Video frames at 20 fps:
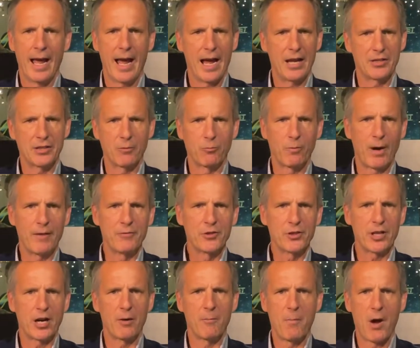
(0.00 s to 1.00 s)
has a rev
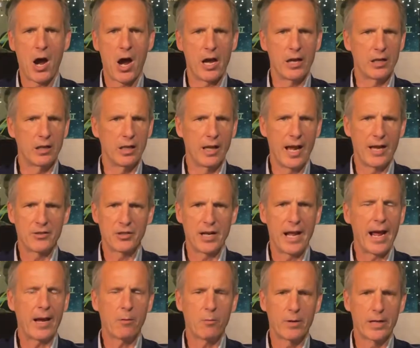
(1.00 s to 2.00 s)
share model, has an
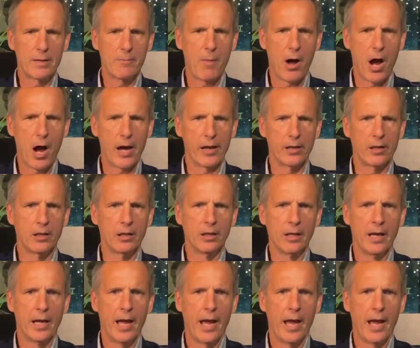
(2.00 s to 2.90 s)
equity model,